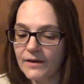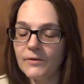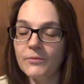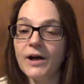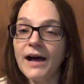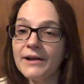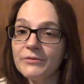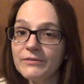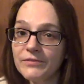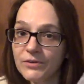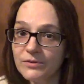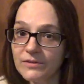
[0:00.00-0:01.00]
Well, I
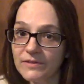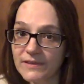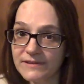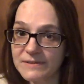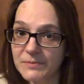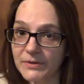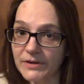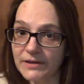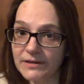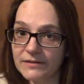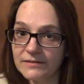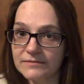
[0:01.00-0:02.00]
reviewed this
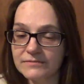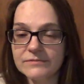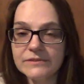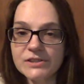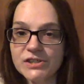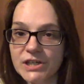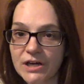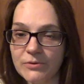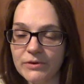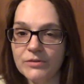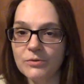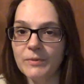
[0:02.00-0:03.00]
book to share
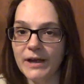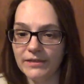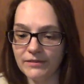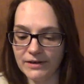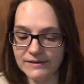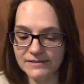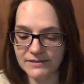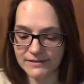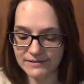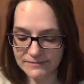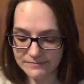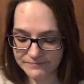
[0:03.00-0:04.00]
with you my thoughts on it.